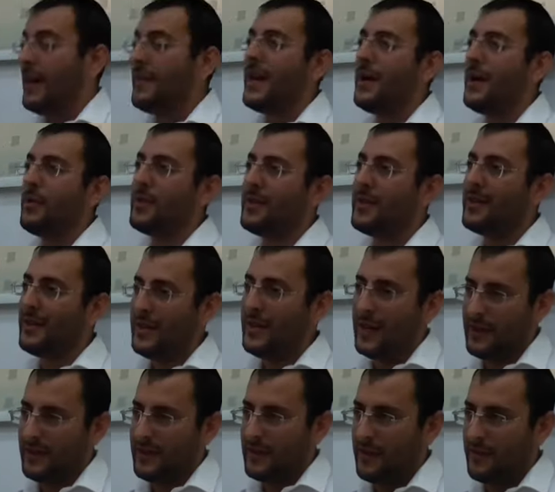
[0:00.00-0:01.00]
and there was
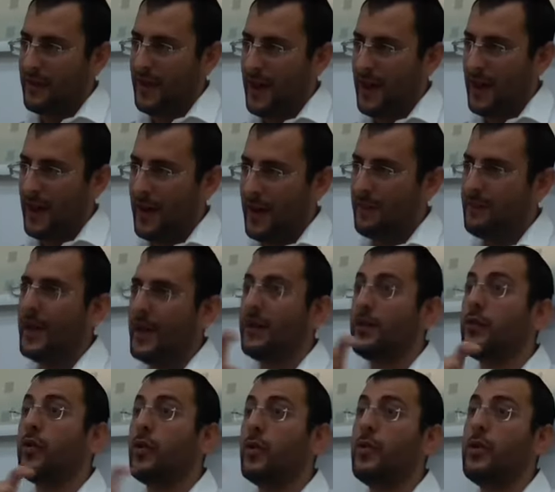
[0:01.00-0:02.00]
six of air
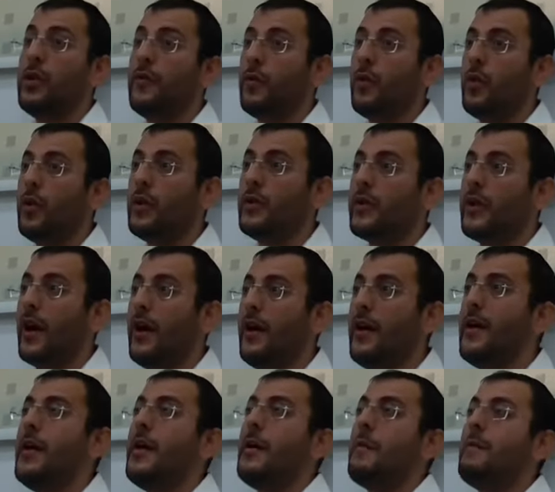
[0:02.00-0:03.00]
and two of water,
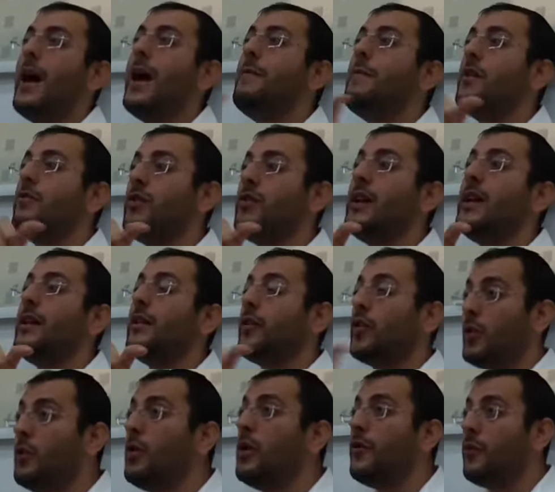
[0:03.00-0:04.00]
maybe really
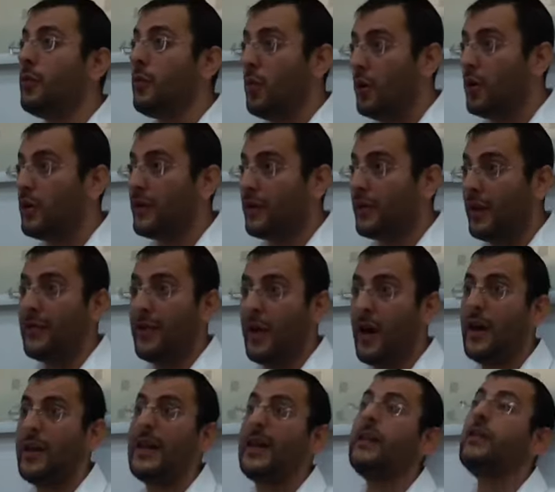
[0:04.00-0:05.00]
two of water
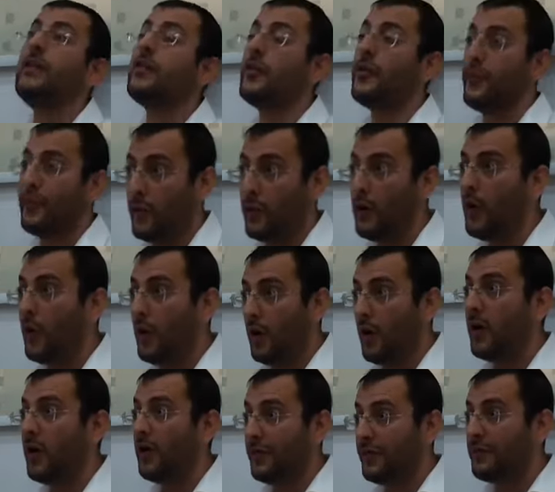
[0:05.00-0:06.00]
turn into
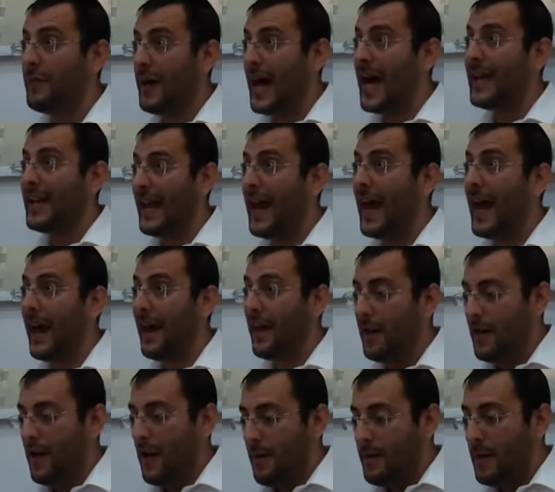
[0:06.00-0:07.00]
four of bad air.
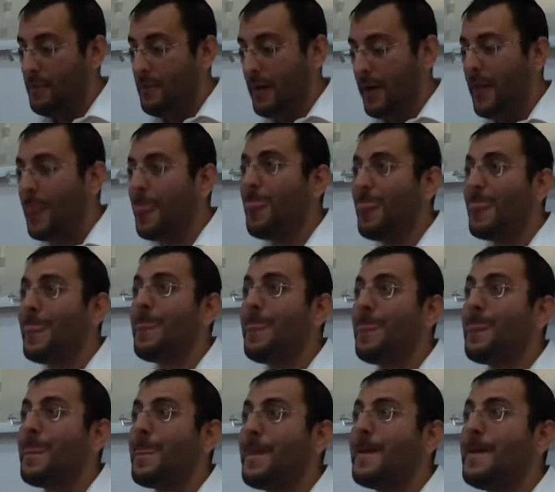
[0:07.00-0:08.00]
But, but,
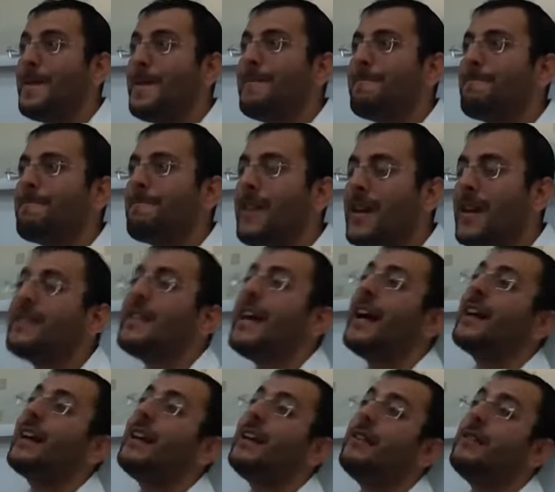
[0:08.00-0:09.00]

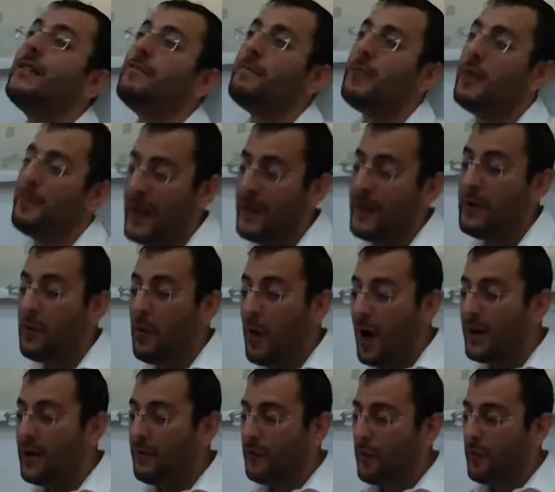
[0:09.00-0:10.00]
exactly, but maybe
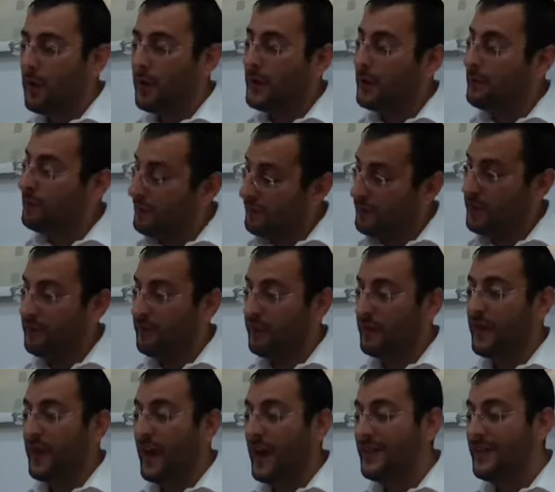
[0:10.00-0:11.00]
one of water
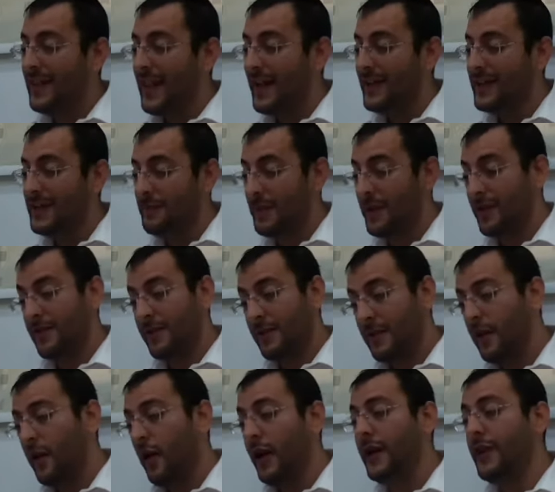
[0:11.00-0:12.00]
provides less because
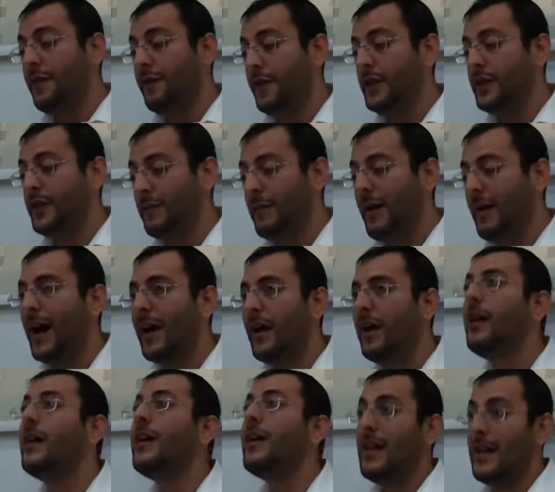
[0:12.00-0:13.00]
the loin of
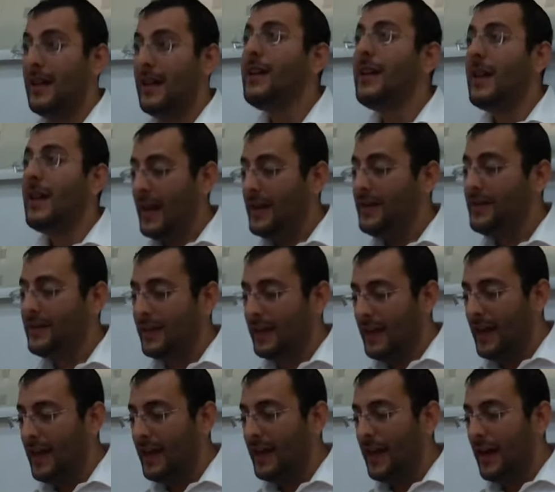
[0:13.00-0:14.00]
fishimaya, lace
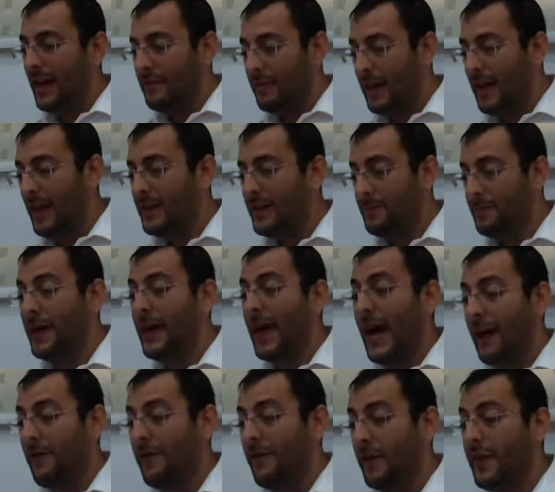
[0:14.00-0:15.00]
le lace
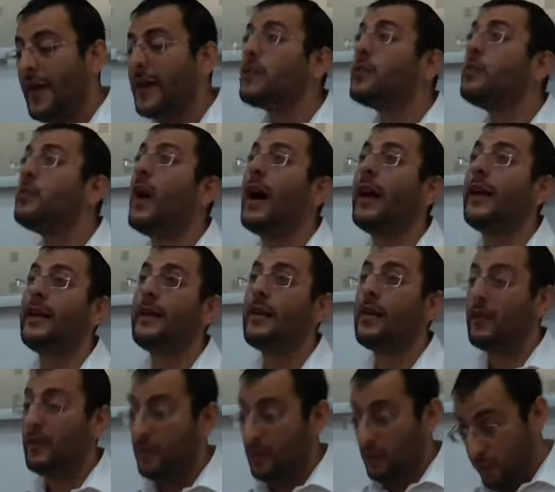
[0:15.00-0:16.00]
That's one
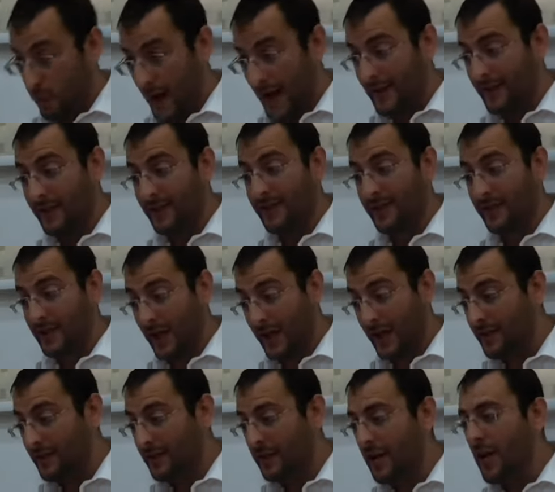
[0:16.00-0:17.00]
way to
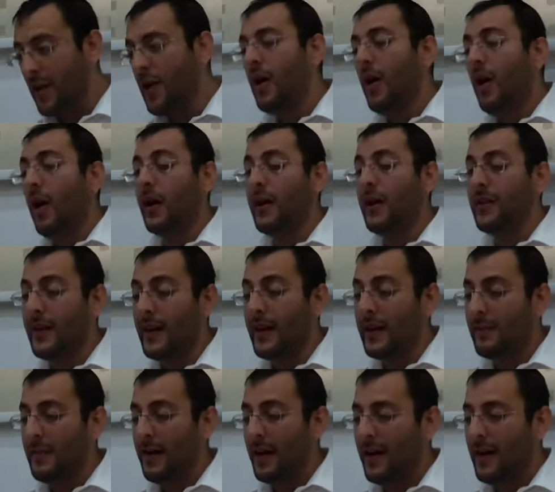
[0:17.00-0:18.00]
suggest.
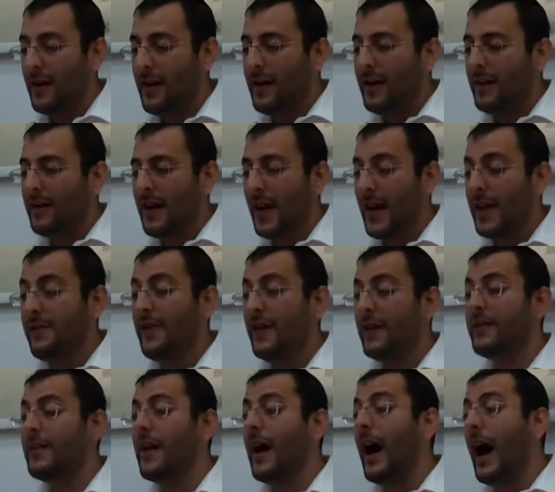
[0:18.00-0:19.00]
Oidilma cave
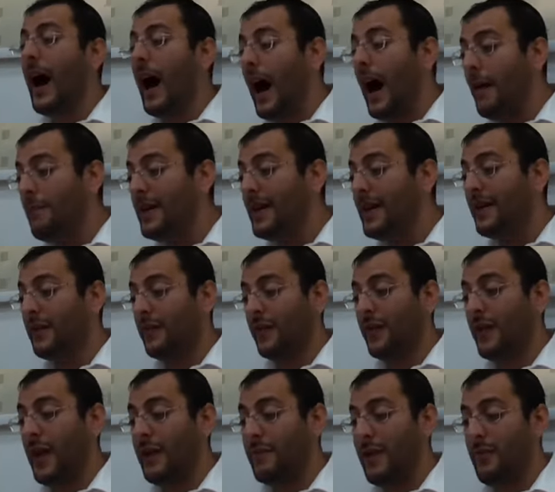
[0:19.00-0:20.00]
under
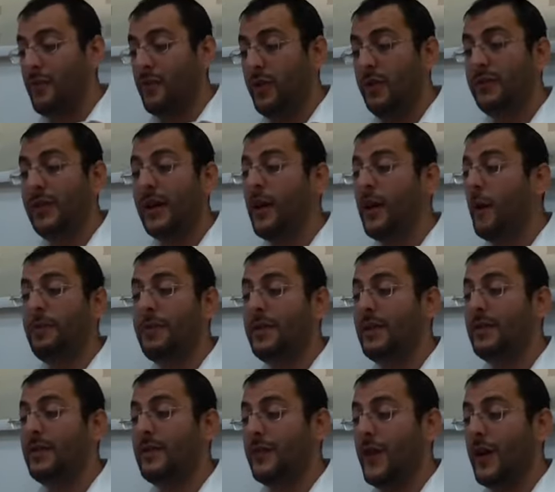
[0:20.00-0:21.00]
amiktfe. Maybe we could say an
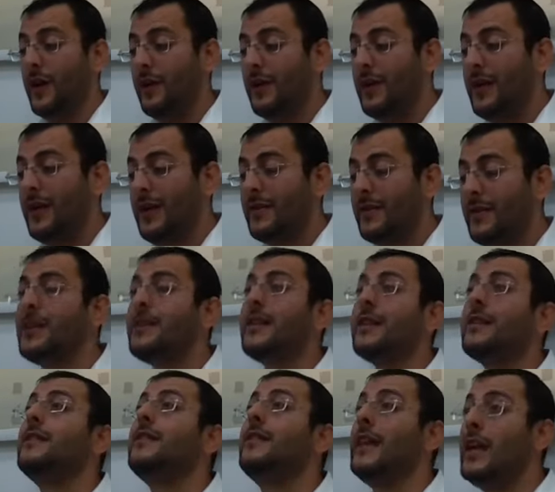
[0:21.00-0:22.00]
opposite spar. Since
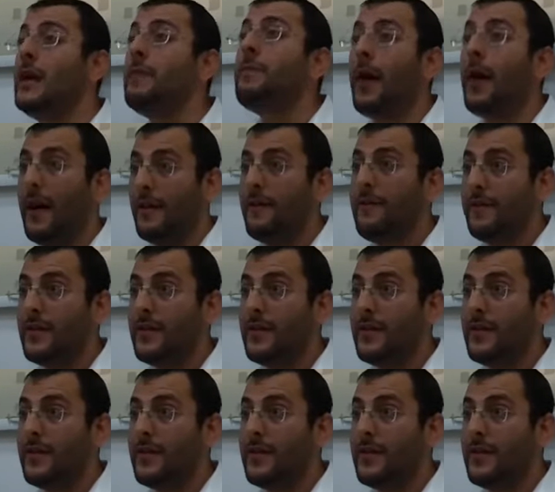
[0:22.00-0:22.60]
it's deeper,